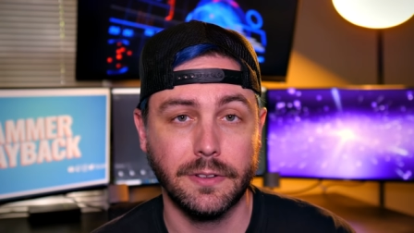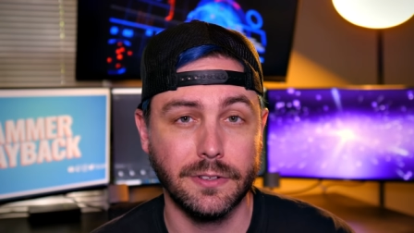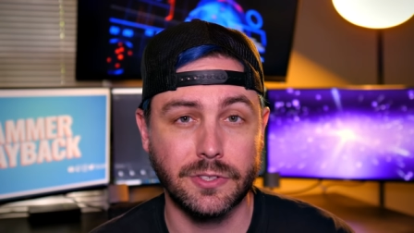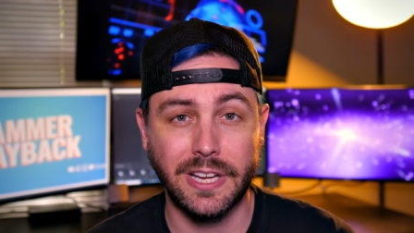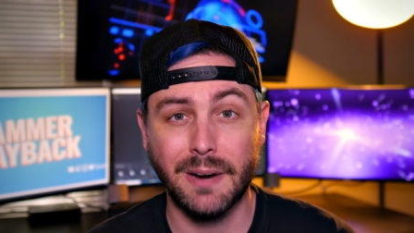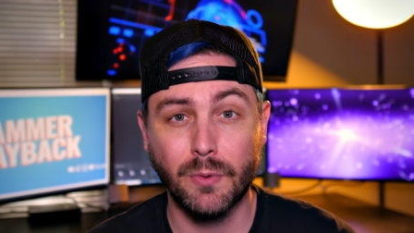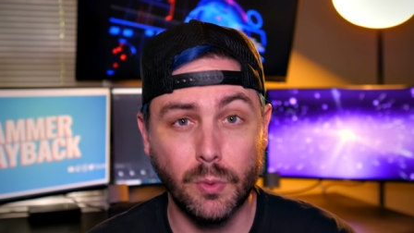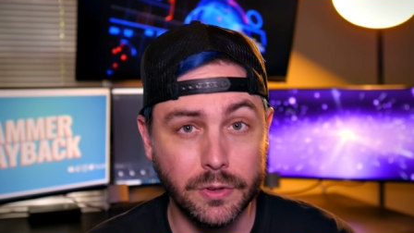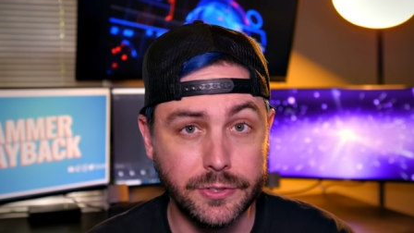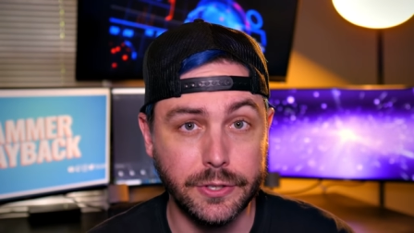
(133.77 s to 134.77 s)
The scammer
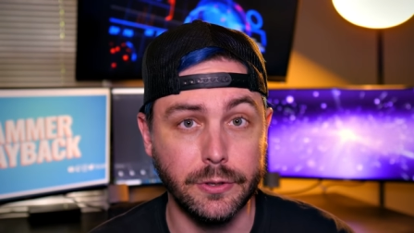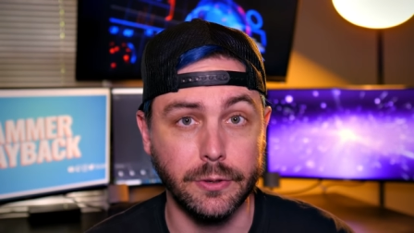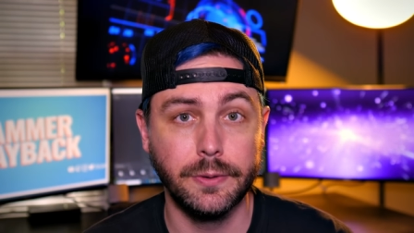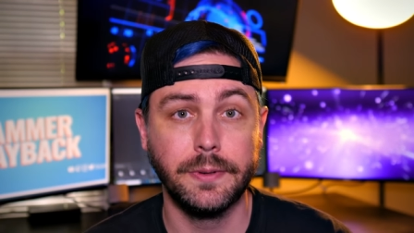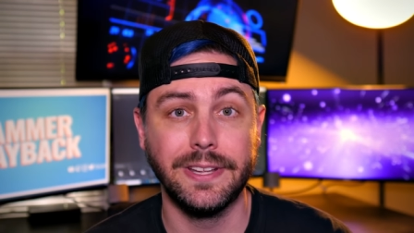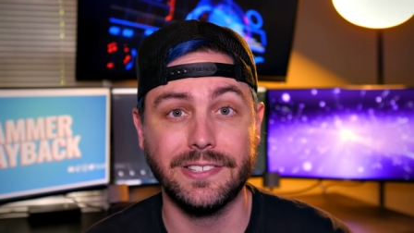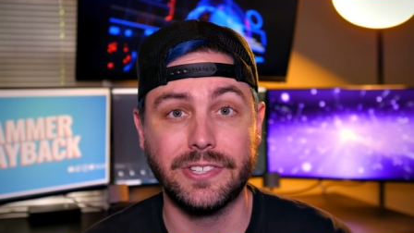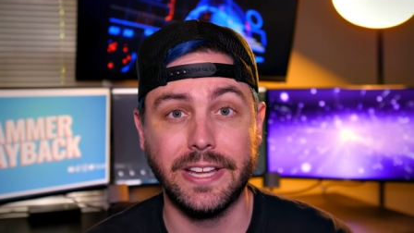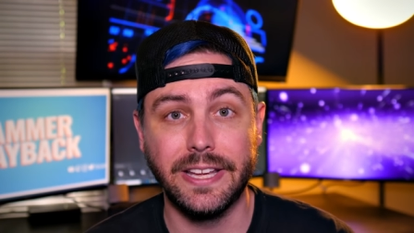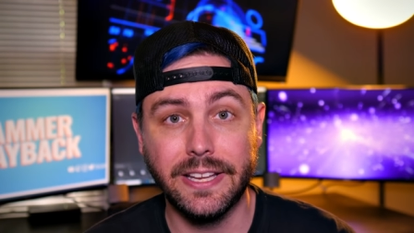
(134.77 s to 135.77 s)
will do and
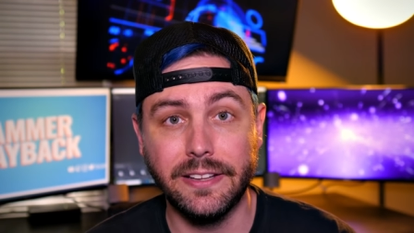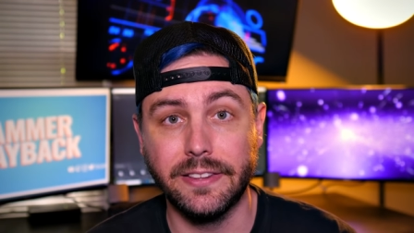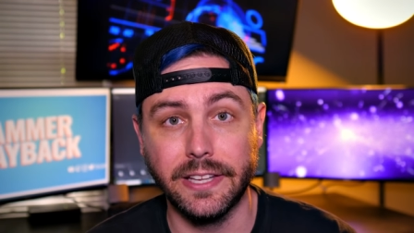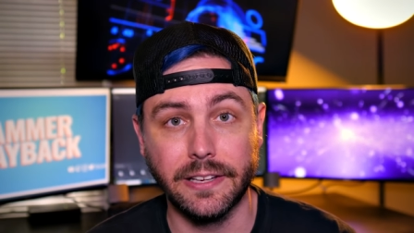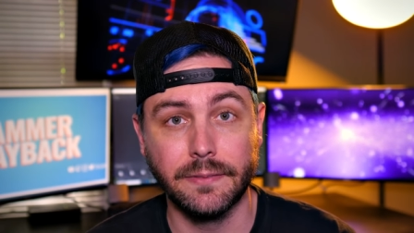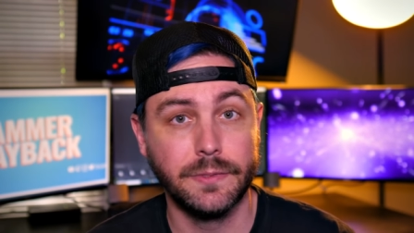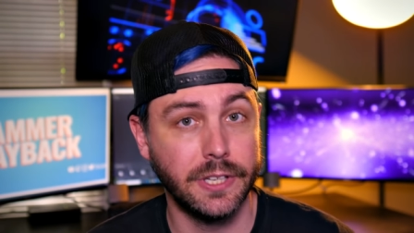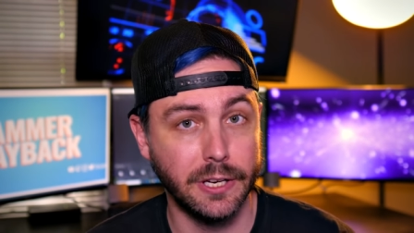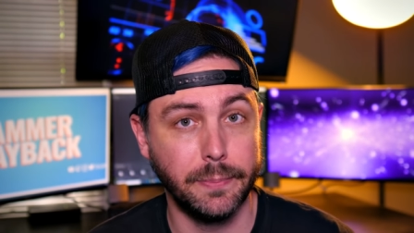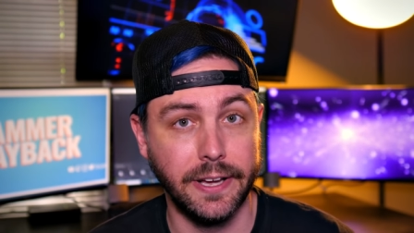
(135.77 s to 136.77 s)
say anything
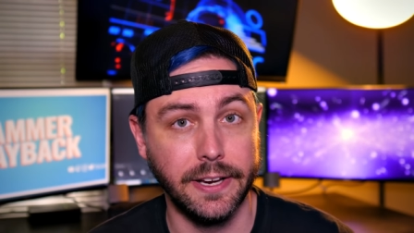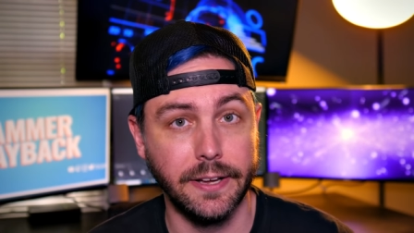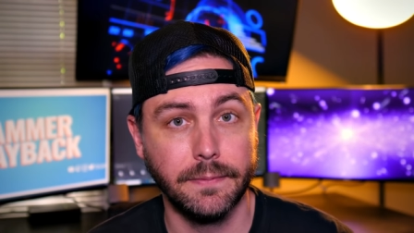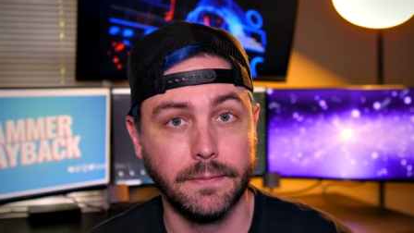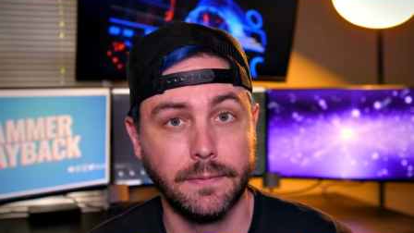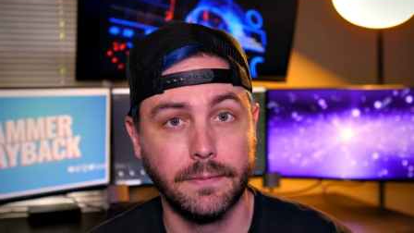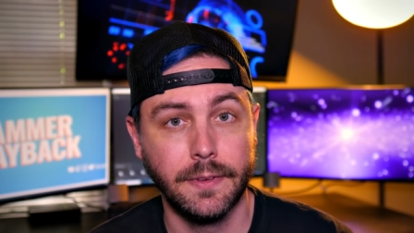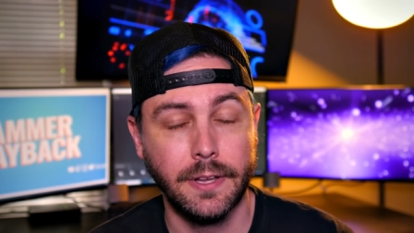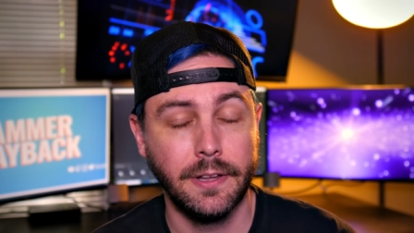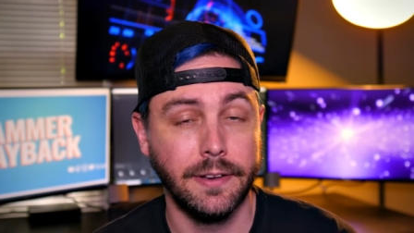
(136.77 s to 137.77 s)
to get a payday.
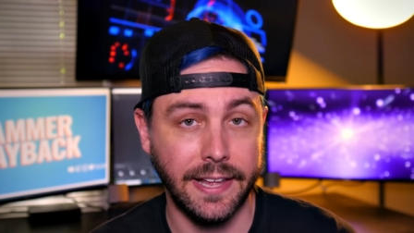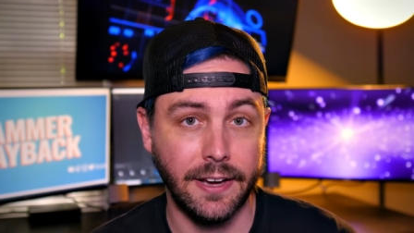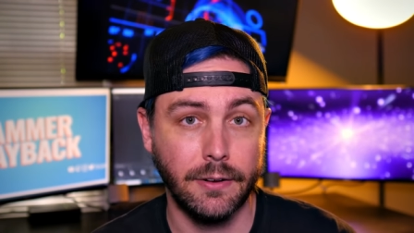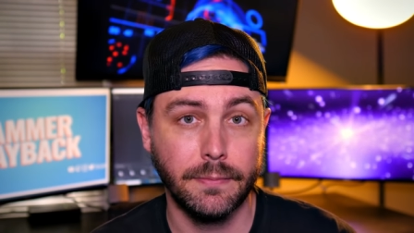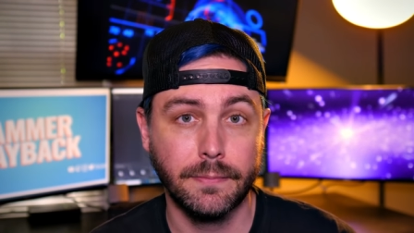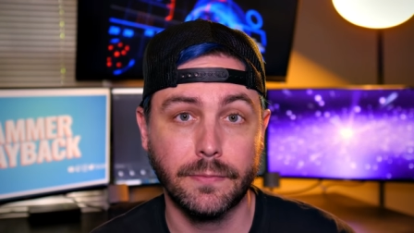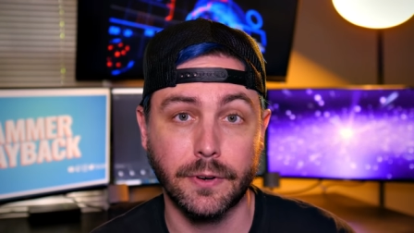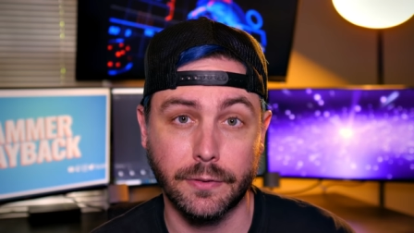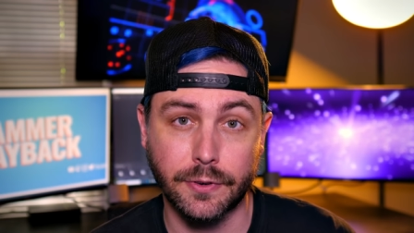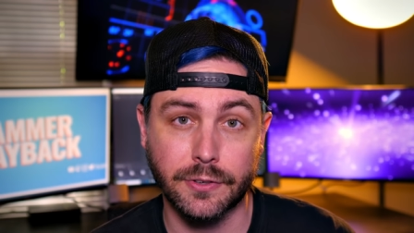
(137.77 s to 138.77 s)
Now
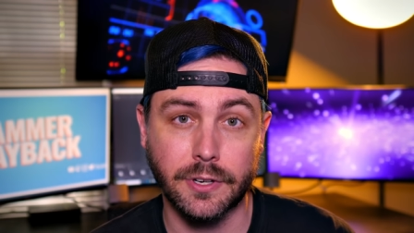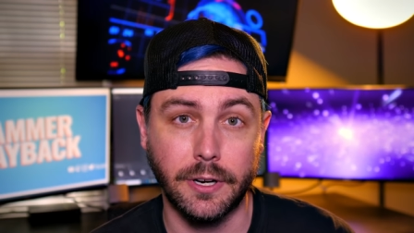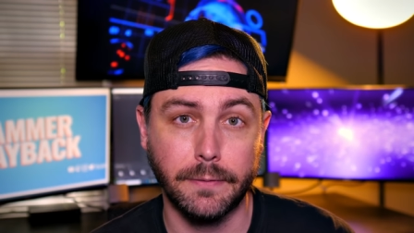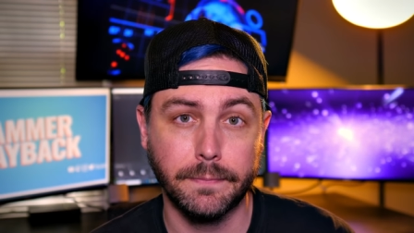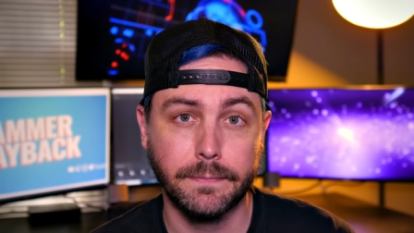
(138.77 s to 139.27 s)
for the first call.